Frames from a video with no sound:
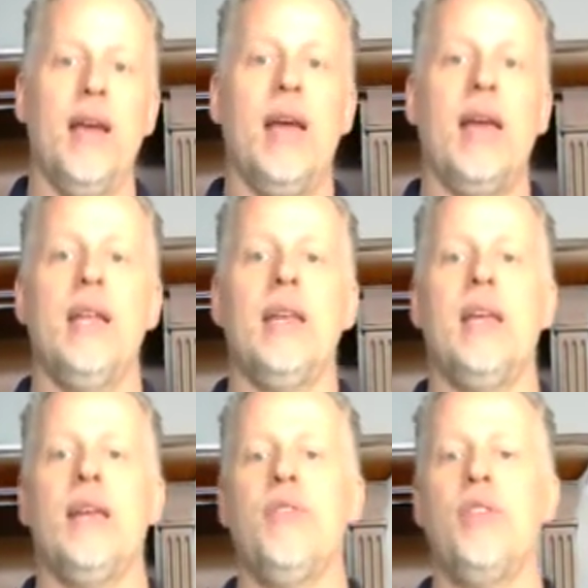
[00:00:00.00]
And
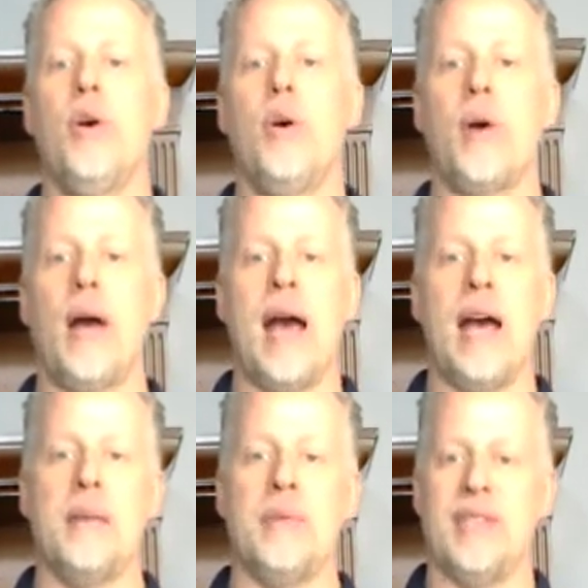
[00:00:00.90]
even though
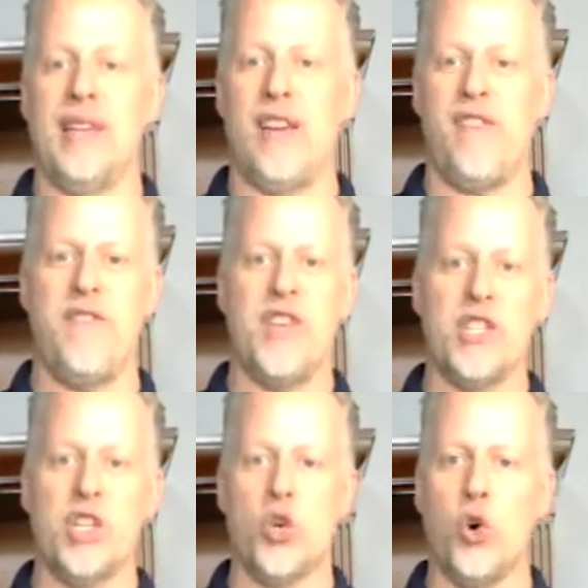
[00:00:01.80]
Adam is like a
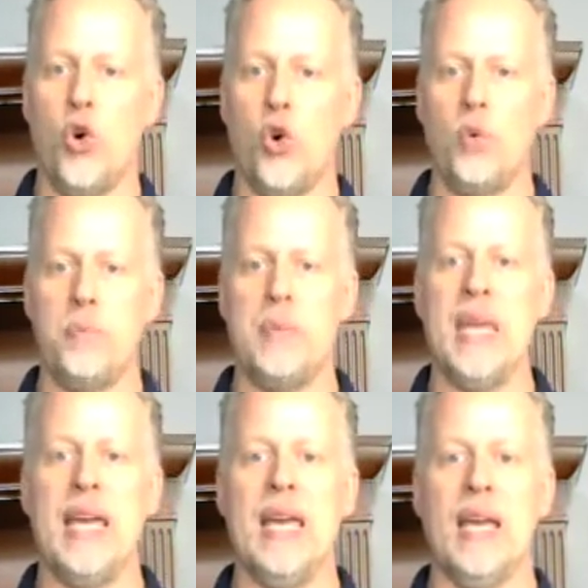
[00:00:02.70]
physical
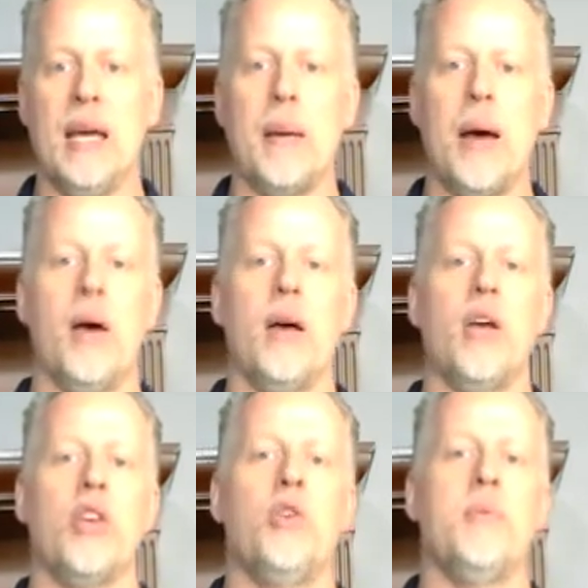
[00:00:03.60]
being, a
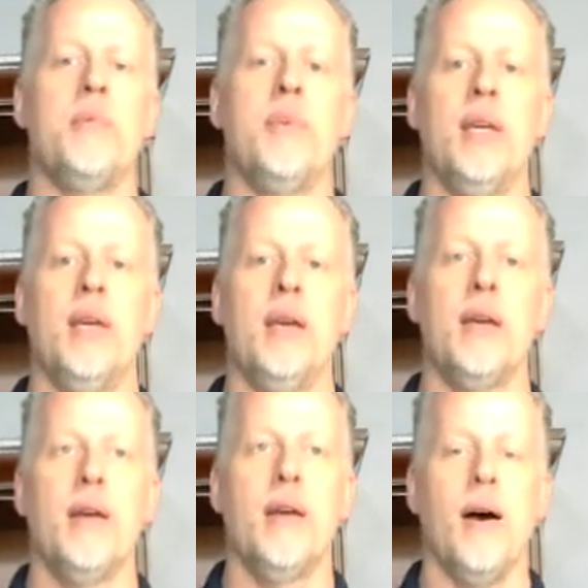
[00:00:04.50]
human
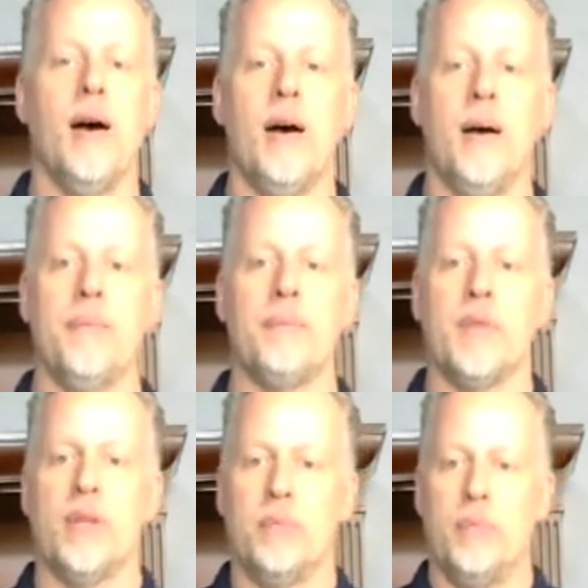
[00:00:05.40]
being,
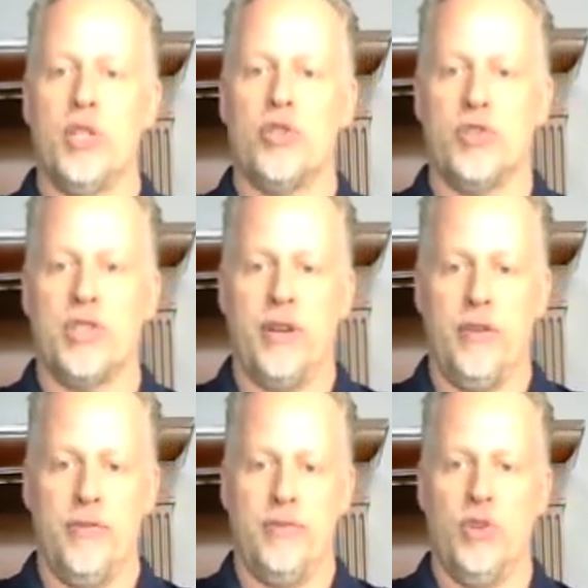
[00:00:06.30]
pinch
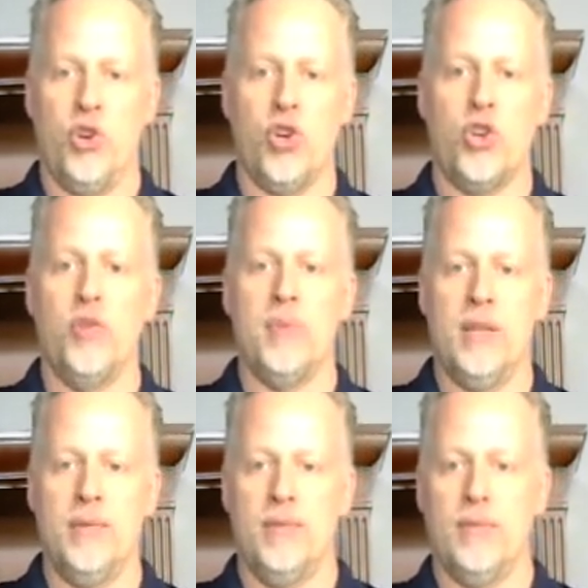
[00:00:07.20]
yourself. You're a
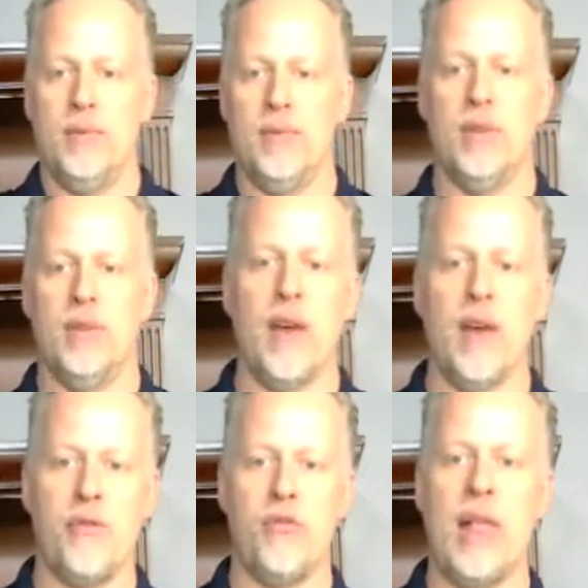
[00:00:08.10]
human. You've
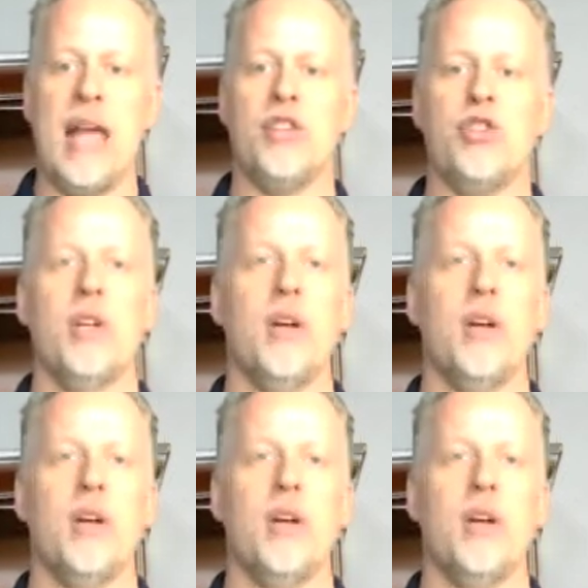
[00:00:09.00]
got flesh.